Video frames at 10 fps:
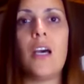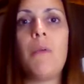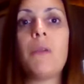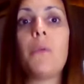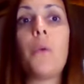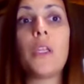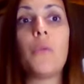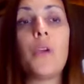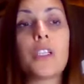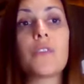about
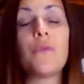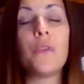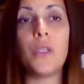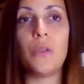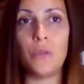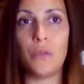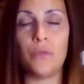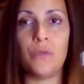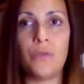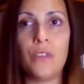what works for you